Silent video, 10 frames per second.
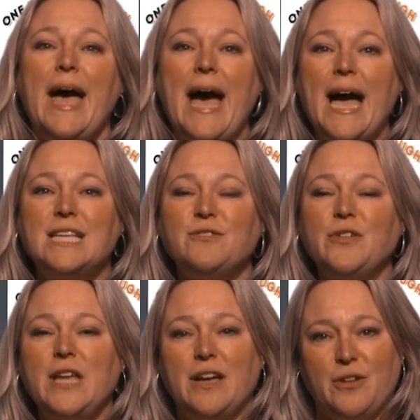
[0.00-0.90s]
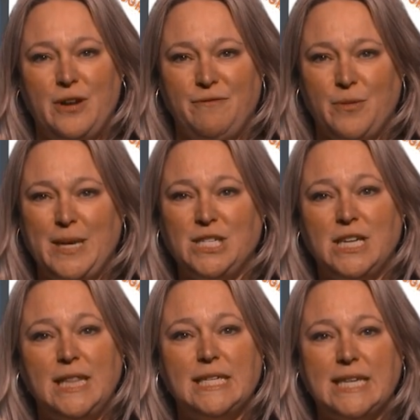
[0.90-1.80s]
As for the other information
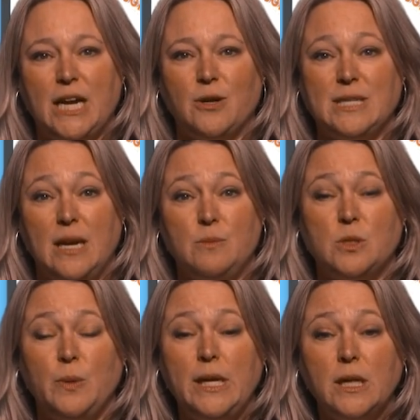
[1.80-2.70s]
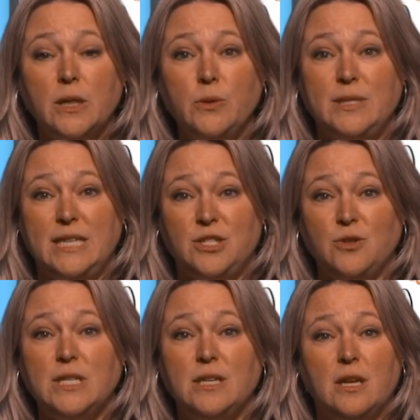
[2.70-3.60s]
in the Tiger Times, we include
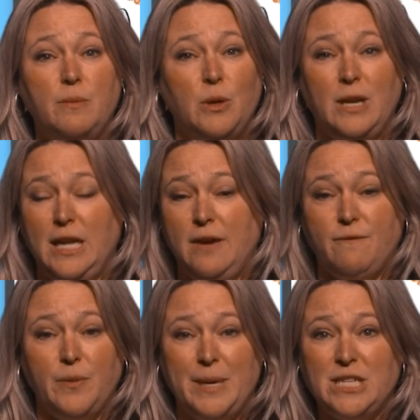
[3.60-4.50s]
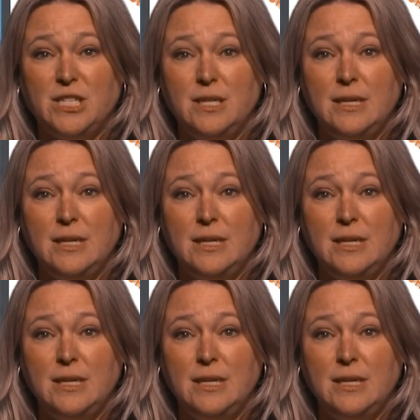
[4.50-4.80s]
district and community information.